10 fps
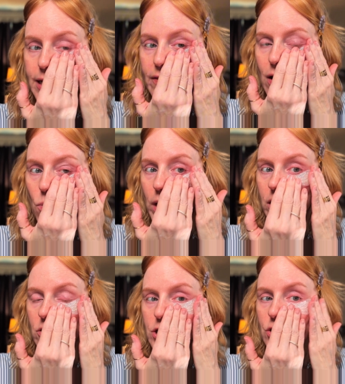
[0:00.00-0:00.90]
how that
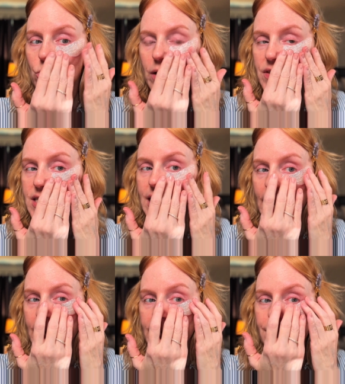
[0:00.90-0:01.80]
wears throughout the
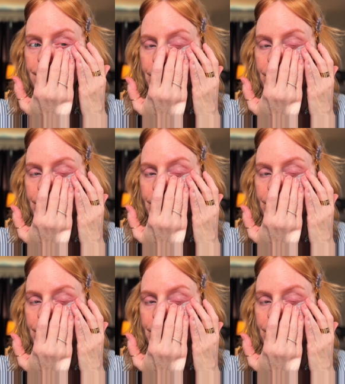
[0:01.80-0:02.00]
day.